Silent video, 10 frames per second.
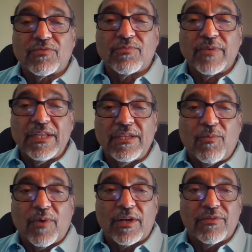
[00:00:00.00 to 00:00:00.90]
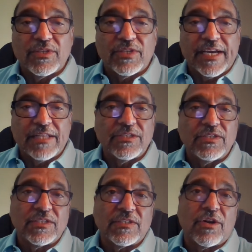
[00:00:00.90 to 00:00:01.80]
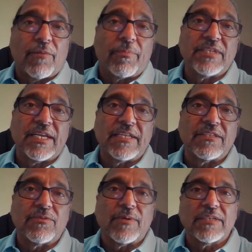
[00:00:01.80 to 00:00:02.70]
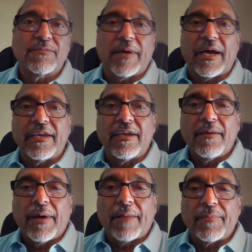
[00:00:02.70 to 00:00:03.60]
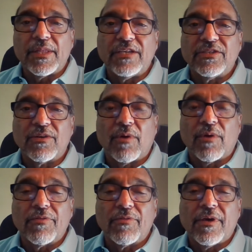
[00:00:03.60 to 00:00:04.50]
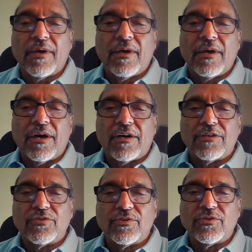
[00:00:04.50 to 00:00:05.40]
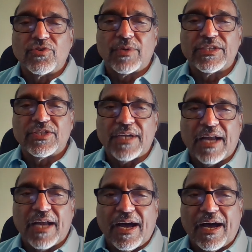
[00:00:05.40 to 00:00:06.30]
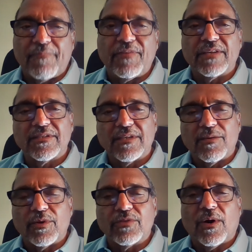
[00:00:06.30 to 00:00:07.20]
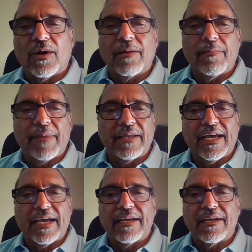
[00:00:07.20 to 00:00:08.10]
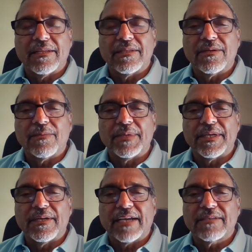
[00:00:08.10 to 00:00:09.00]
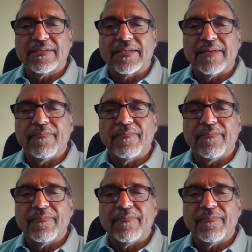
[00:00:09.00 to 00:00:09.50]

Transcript: is really, what are the challenges that are presented to us by population growth? Undernutrition, obviously, we'll talk about that a little bit next time.